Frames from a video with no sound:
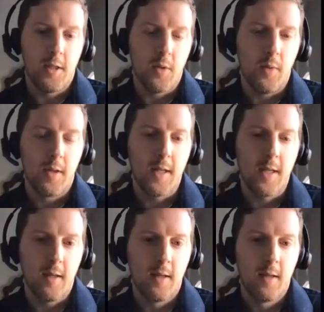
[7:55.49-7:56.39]
So we looked
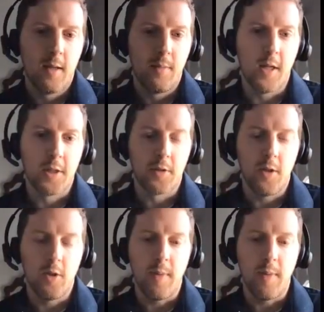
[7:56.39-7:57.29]
at the potential
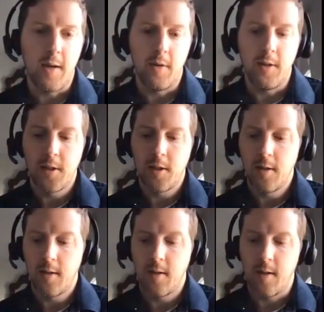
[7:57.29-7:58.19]
to use batteries
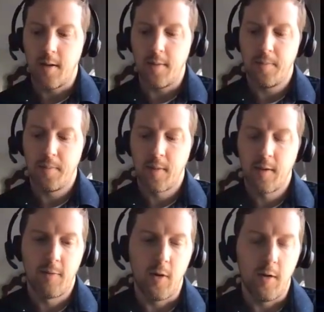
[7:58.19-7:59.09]
um,
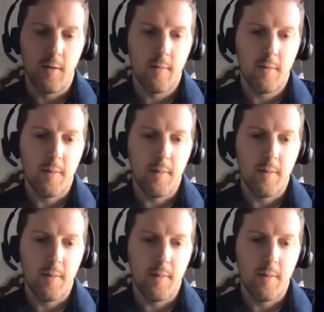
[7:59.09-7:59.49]
for